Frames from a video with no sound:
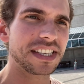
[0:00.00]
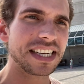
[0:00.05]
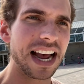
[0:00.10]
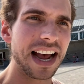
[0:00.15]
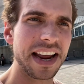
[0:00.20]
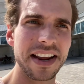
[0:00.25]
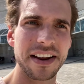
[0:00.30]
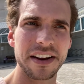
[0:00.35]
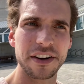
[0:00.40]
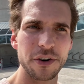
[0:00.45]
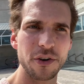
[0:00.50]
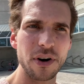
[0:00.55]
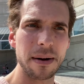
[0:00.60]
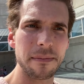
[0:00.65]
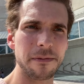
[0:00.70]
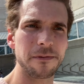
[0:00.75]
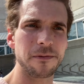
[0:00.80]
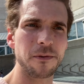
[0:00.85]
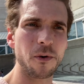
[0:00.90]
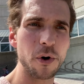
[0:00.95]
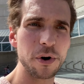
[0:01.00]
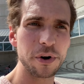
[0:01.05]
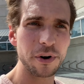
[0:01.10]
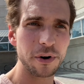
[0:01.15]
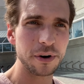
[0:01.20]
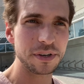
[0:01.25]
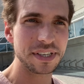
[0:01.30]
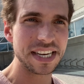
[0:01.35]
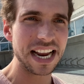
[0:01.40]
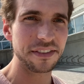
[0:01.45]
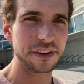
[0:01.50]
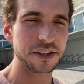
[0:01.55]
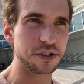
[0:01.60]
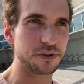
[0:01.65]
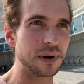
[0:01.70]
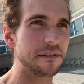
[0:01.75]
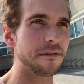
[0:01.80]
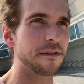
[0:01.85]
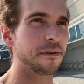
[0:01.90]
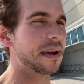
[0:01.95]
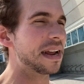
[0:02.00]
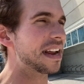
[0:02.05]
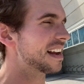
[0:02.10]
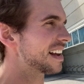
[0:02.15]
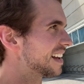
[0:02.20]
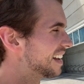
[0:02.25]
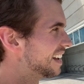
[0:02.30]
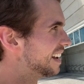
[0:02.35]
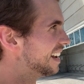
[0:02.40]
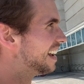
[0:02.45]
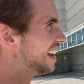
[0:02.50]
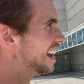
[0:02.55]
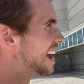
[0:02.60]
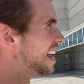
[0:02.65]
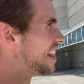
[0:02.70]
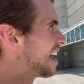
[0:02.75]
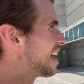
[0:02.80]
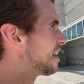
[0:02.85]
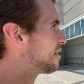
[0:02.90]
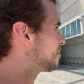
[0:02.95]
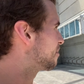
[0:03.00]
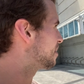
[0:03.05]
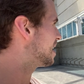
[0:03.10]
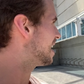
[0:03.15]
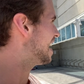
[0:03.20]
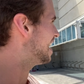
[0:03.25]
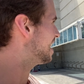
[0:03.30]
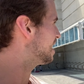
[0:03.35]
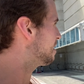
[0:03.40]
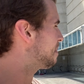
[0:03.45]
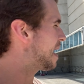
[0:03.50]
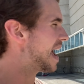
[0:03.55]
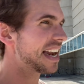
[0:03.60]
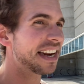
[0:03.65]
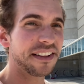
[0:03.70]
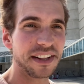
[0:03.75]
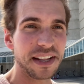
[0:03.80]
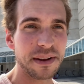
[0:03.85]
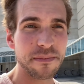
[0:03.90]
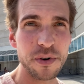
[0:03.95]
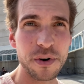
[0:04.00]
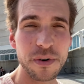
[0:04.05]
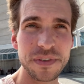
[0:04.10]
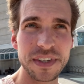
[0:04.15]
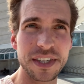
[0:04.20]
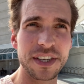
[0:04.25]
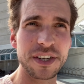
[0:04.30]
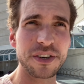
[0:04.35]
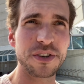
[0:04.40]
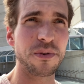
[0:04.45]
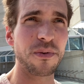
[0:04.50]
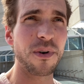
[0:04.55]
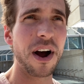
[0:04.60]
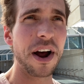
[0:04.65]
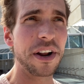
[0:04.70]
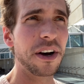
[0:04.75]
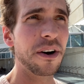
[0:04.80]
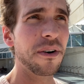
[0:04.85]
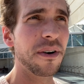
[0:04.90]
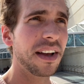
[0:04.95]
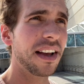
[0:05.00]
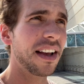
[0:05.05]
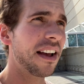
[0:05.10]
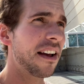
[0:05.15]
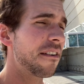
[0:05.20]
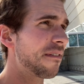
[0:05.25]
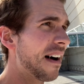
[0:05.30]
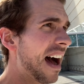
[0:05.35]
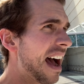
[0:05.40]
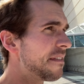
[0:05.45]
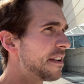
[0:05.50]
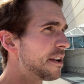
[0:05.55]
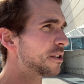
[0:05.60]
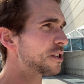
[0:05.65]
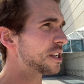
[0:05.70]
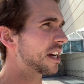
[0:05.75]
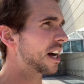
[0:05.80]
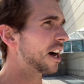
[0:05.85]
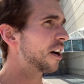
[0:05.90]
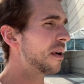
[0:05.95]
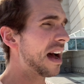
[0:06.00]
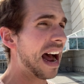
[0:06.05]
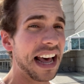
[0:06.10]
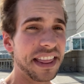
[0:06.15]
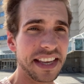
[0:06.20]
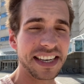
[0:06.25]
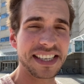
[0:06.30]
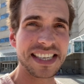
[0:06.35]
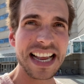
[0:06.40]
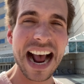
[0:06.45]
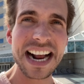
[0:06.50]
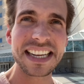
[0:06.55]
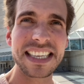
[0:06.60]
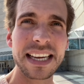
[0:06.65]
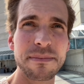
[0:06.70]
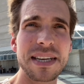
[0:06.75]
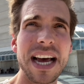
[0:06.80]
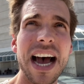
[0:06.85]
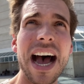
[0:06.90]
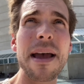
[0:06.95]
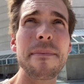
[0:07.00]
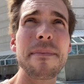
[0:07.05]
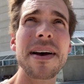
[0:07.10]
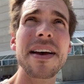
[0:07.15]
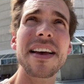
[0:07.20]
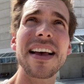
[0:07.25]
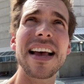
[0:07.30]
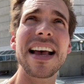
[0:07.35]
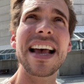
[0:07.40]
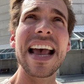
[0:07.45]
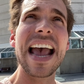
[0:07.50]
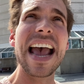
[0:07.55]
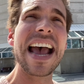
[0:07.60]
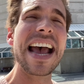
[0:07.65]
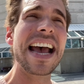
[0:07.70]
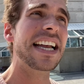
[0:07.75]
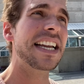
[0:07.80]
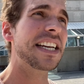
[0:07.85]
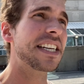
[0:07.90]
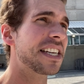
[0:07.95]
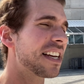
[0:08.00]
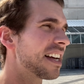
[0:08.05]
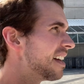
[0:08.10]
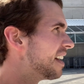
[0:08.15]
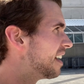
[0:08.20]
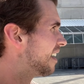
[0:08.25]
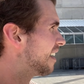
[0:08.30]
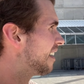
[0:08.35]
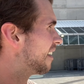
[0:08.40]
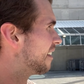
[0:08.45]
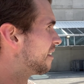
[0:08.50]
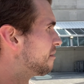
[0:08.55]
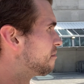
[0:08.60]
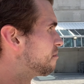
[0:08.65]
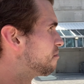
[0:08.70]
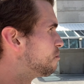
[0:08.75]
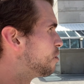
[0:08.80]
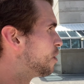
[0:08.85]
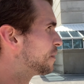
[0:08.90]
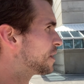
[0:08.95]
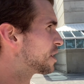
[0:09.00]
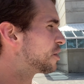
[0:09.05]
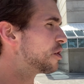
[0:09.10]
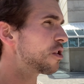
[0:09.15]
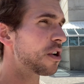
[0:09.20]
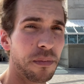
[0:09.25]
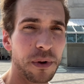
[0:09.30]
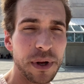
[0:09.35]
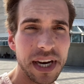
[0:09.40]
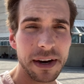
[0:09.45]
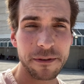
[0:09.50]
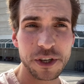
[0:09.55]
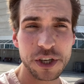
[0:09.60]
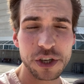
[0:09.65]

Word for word: guy grew up four doors down the street from me. Then we independently moved to Toronto five years ago at the exact same time and moved to two completely different